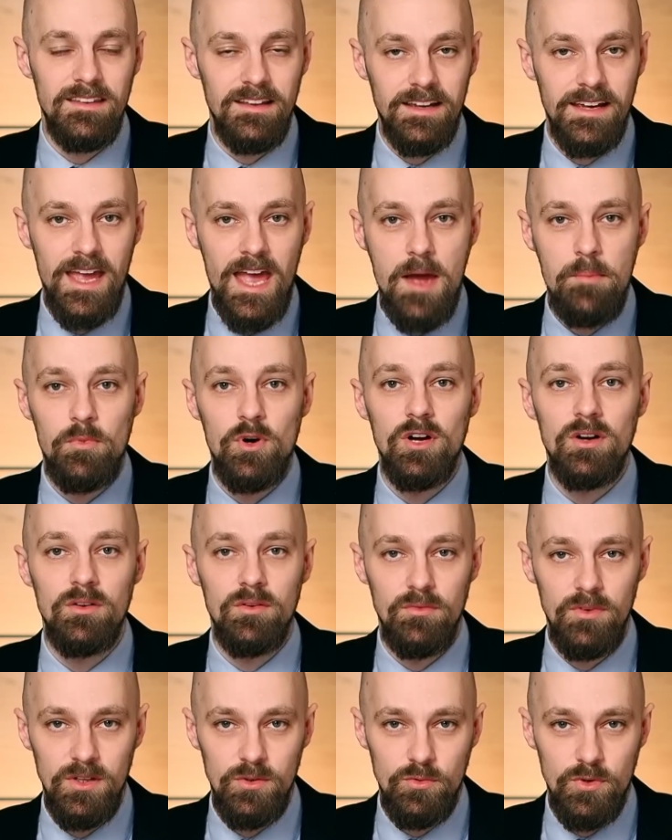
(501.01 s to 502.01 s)
the camera
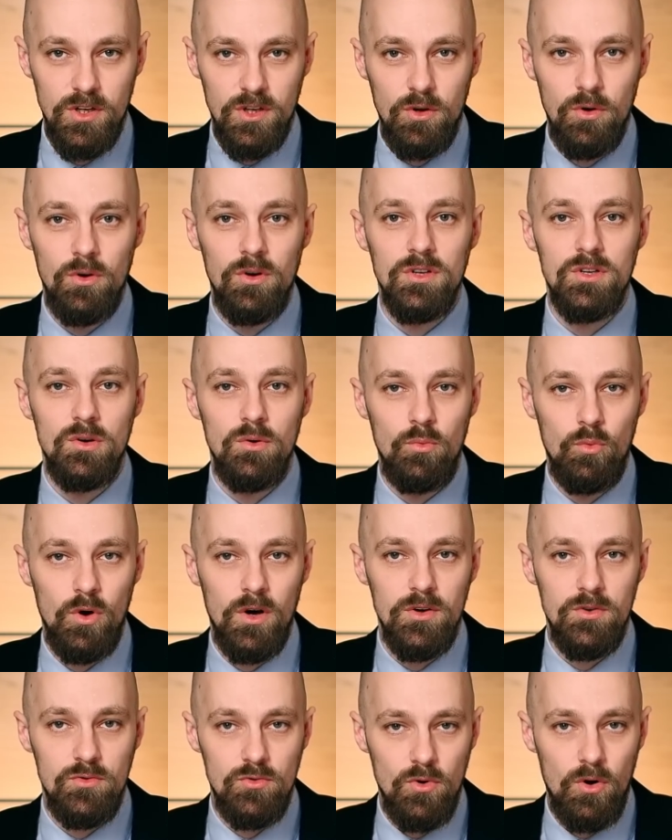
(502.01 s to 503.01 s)
will record
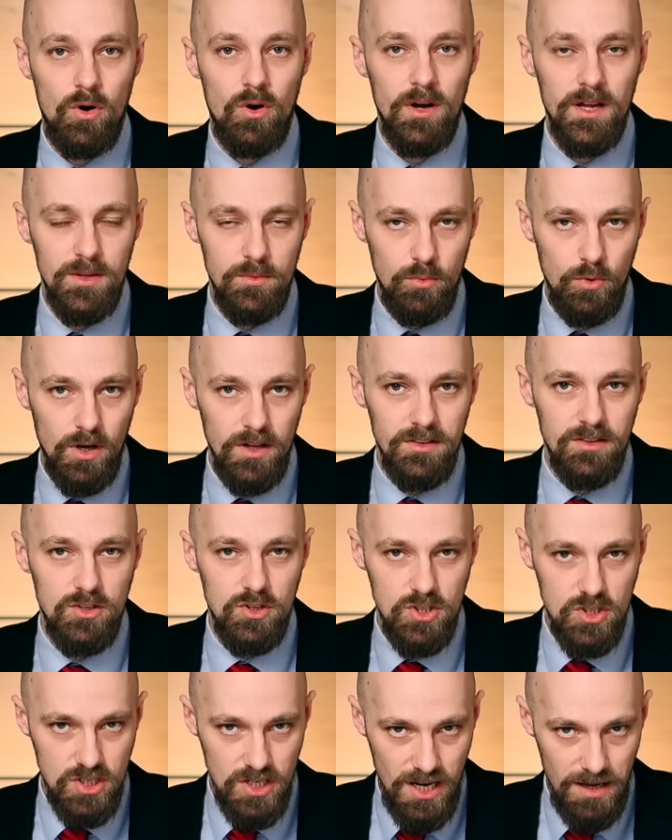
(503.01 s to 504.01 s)
one RAW and one
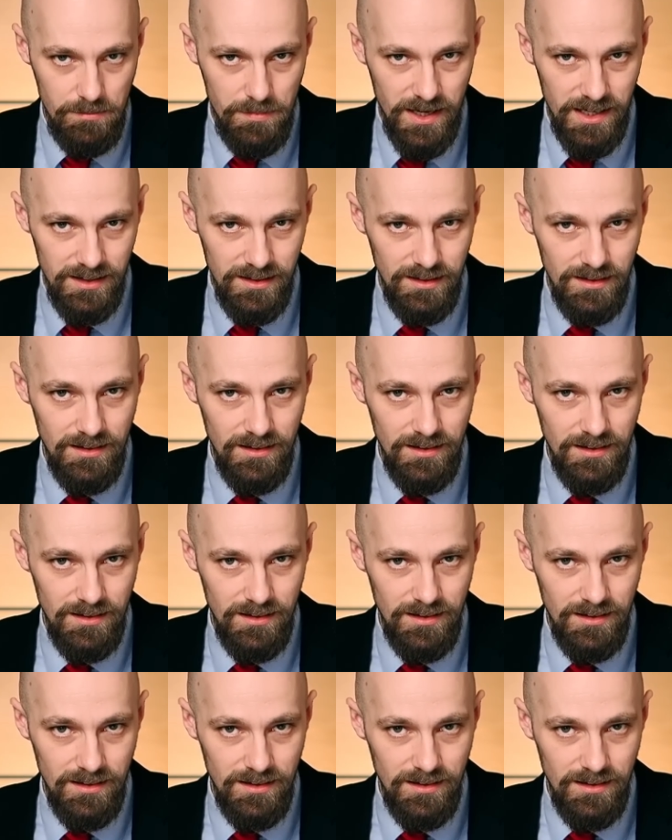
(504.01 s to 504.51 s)
JPEG.